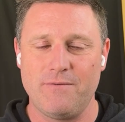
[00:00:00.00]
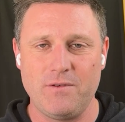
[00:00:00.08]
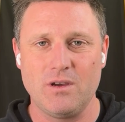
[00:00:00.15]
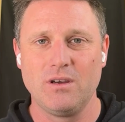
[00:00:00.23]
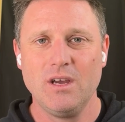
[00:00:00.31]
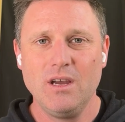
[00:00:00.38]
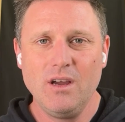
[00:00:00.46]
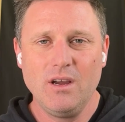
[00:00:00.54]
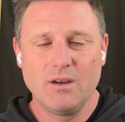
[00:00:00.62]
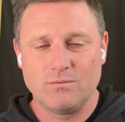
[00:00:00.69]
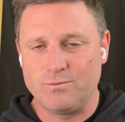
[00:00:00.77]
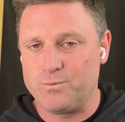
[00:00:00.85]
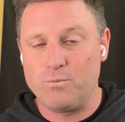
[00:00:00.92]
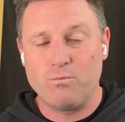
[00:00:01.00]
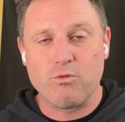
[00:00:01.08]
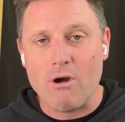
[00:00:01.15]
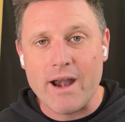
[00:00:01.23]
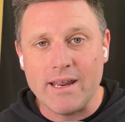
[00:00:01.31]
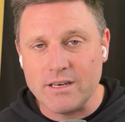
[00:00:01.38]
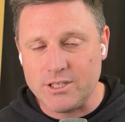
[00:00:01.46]
If you're
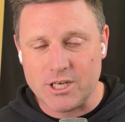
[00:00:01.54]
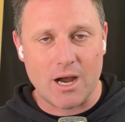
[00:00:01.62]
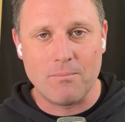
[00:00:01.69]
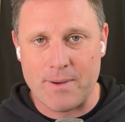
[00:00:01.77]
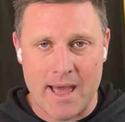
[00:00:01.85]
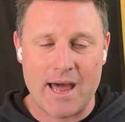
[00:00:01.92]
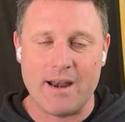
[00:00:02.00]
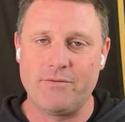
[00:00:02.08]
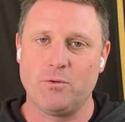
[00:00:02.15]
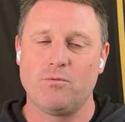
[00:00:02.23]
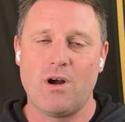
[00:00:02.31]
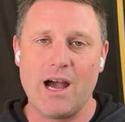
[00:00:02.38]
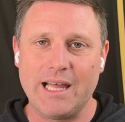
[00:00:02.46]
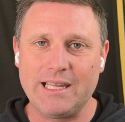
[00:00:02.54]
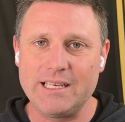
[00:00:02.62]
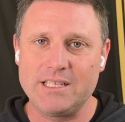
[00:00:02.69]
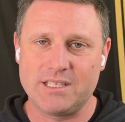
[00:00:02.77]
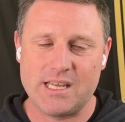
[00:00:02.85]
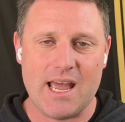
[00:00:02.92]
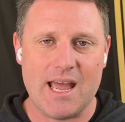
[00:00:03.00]
ready to jump out of a Riley
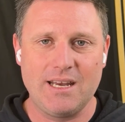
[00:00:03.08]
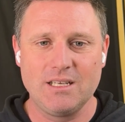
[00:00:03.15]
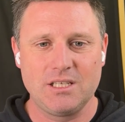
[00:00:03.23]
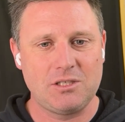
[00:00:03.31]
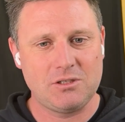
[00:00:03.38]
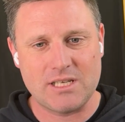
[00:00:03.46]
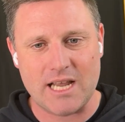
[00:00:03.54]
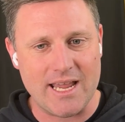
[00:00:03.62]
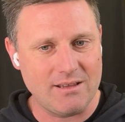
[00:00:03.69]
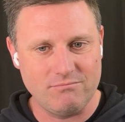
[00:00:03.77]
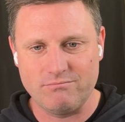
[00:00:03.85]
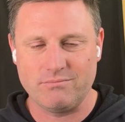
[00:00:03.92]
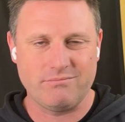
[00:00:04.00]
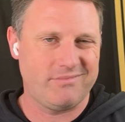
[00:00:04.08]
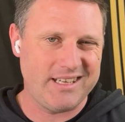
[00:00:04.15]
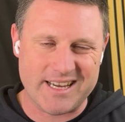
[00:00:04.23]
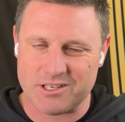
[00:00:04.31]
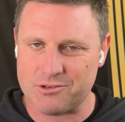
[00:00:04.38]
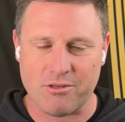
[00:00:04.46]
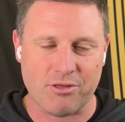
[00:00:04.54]
Sanders, take
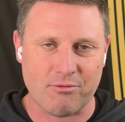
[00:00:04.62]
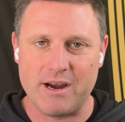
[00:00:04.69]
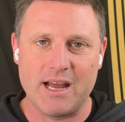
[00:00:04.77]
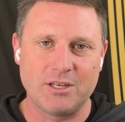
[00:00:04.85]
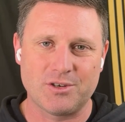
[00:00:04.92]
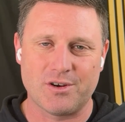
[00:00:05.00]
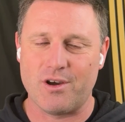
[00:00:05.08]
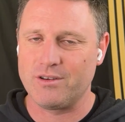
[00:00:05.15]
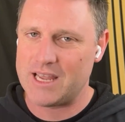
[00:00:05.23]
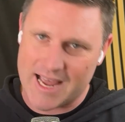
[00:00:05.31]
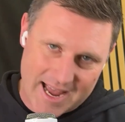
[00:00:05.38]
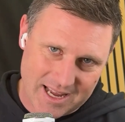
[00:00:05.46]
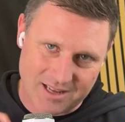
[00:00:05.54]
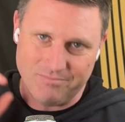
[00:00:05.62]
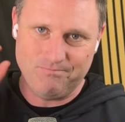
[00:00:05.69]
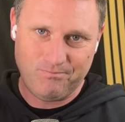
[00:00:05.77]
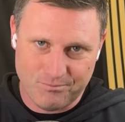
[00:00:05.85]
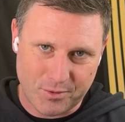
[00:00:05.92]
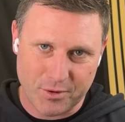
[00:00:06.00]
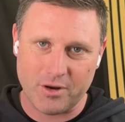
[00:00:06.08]
the extra 300 odd K and
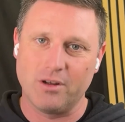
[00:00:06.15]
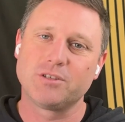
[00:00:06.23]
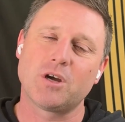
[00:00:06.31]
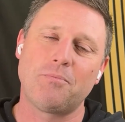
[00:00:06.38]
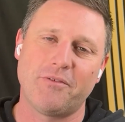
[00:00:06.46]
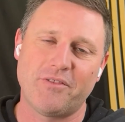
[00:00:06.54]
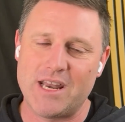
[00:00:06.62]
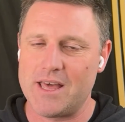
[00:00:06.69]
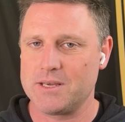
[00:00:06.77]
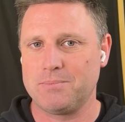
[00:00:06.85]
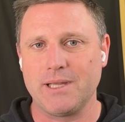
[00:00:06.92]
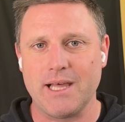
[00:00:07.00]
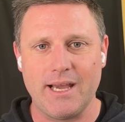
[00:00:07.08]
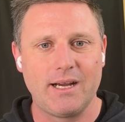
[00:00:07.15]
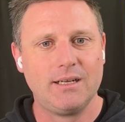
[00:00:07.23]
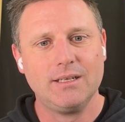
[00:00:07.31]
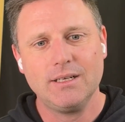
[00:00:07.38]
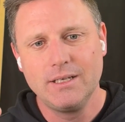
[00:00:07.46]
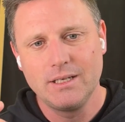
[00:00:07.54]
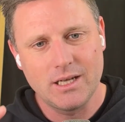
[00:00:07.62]
put it on top of another player,
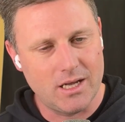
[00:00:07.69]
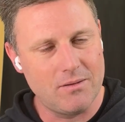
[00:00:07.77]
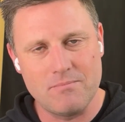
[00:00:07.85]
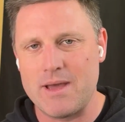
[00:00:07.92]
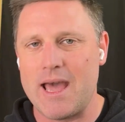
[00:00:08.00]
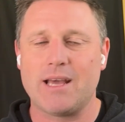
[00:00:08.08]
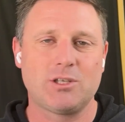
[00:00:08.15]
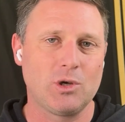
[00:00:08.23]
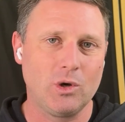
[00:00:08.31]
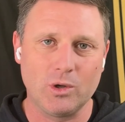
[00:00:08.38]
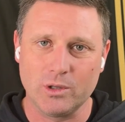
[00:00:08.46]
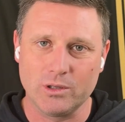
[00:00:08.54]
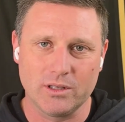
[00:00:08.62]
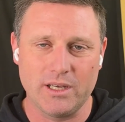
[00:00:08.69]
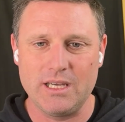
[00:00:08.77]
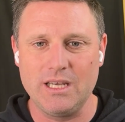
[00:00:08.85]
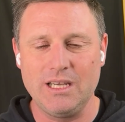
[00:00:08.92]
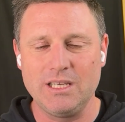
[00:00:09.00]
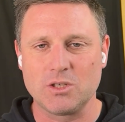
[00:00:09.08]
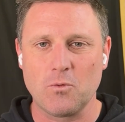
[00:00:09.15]
Max Hall
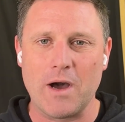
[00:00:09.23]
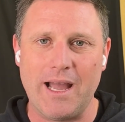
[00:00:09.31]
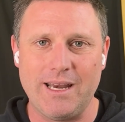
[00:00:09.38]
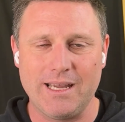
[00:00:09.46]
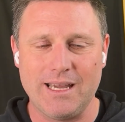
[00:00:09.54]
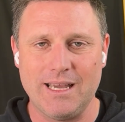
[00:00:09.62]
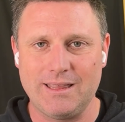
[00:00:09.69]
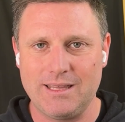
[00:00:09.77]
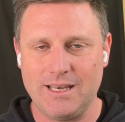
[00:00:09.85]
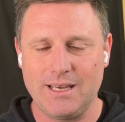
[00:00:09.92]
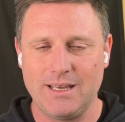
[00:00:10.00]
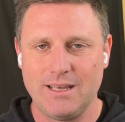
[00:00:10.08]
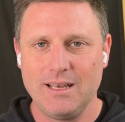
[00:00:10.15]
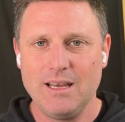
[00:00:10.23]
is a way to get there.